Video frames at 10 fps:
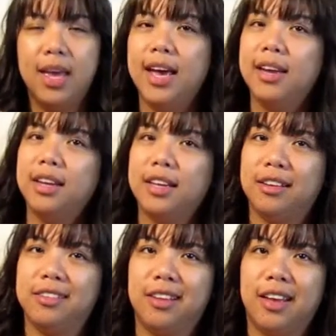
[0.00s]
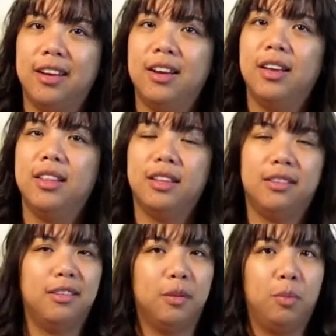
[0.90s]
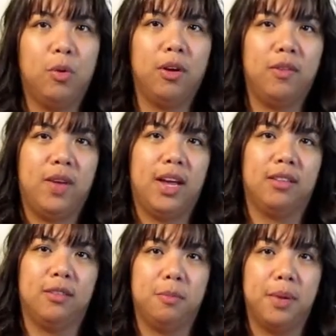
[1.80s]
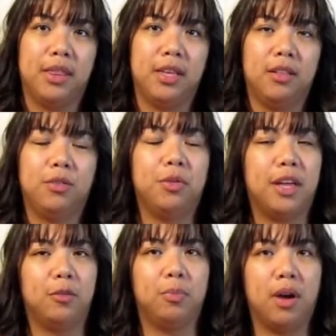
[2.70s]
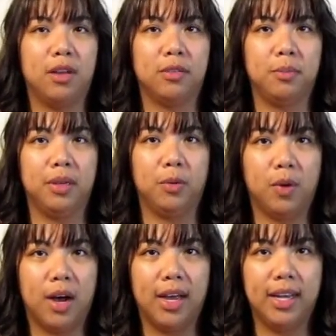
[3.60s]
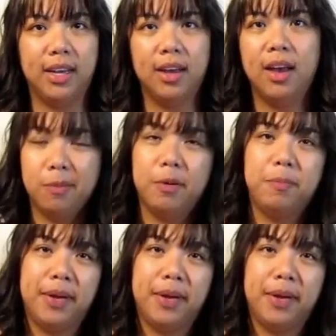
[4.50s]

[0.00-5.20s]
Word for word: And like I said, this is a more advanced method, so that's possibly why. But